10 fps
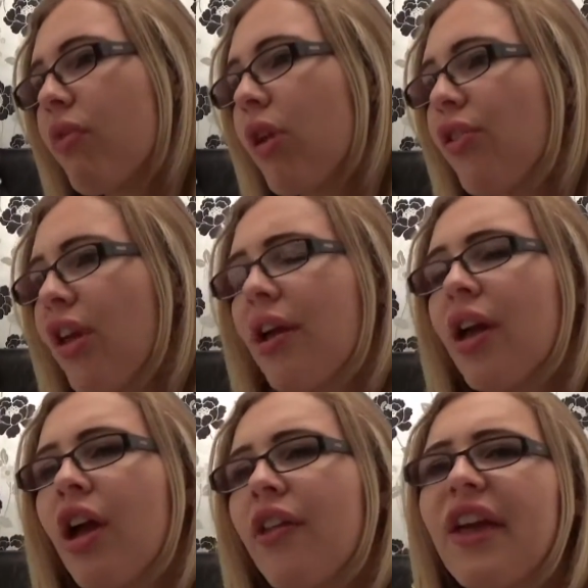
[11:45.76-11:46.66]
So
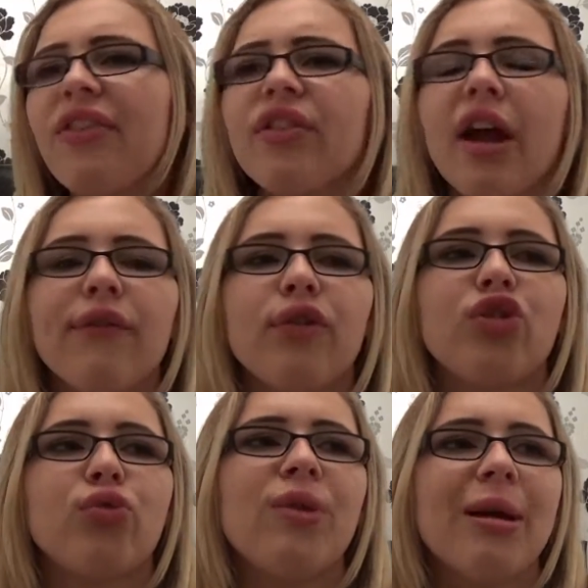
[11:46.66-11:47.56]
they end up going for a
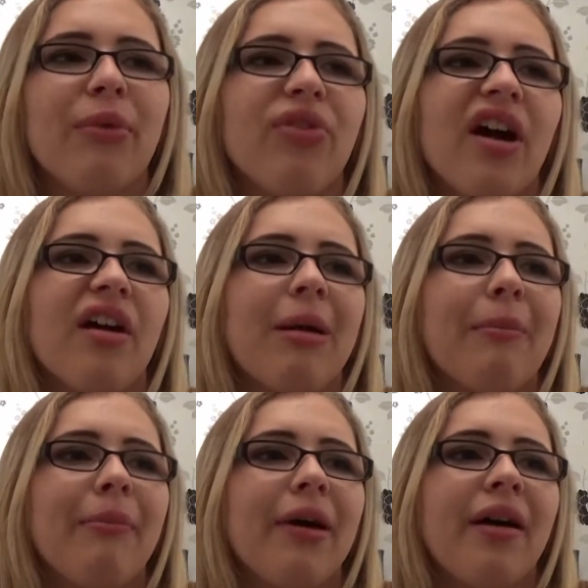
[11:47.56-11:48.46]
swim, as I
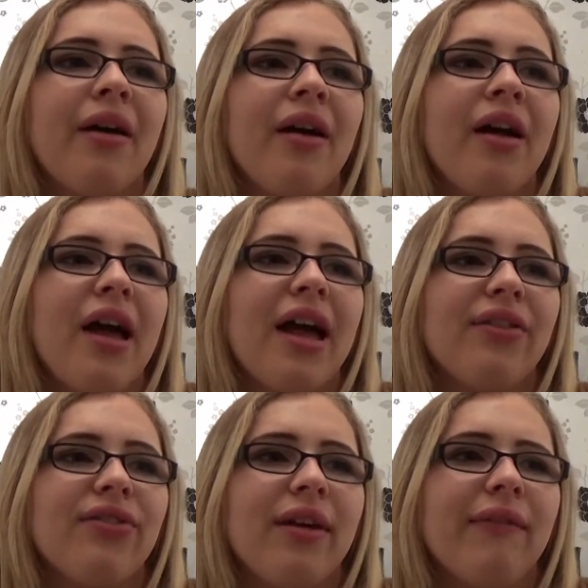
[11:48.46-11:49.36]
remember,
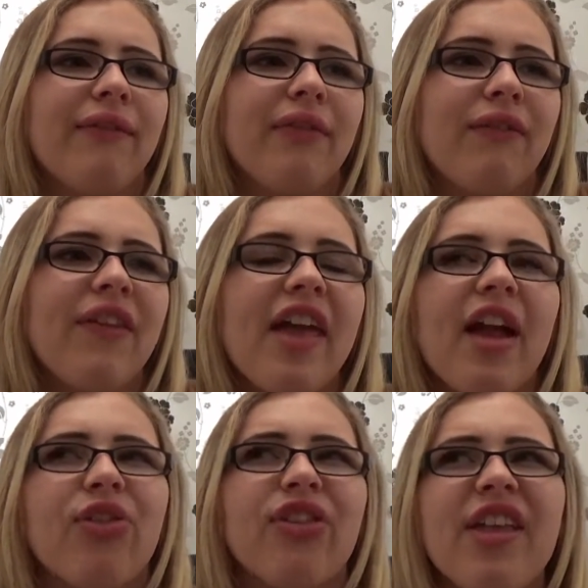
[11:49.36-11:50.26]
and I think they
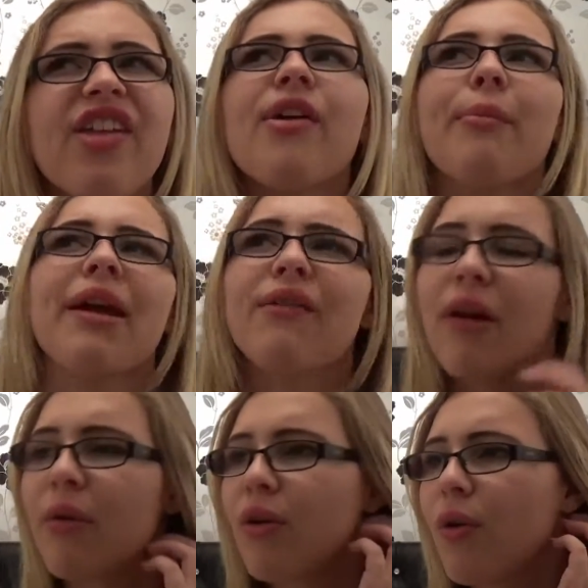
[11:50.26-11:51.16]
go skinny dipping, if
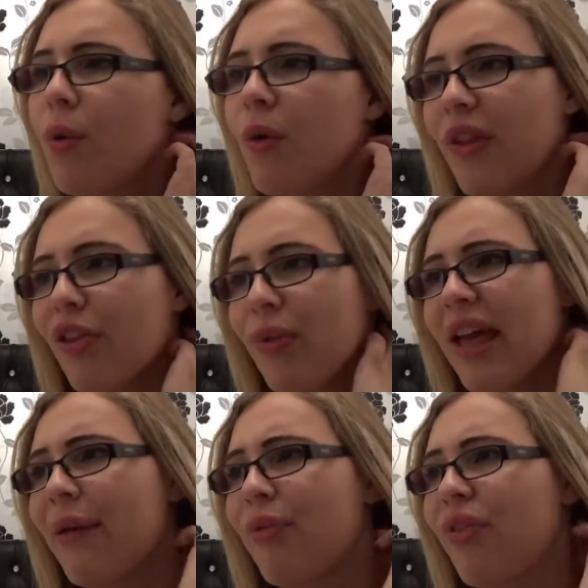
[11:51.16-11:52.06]
I recall, and that's when
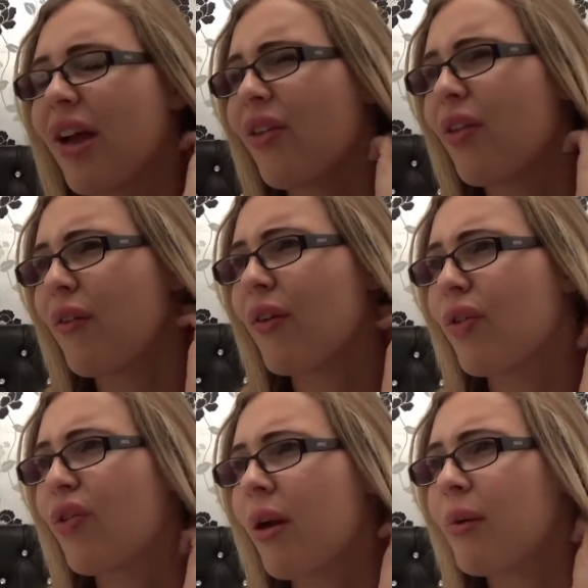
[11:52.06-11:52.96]
they have sex for the
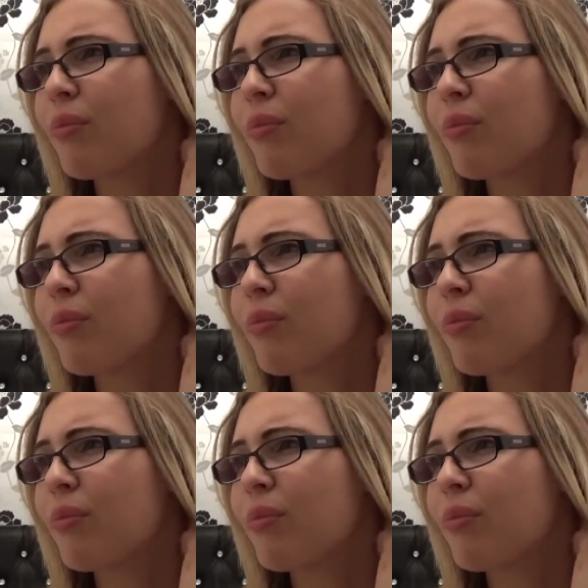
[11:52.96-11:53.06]
first time.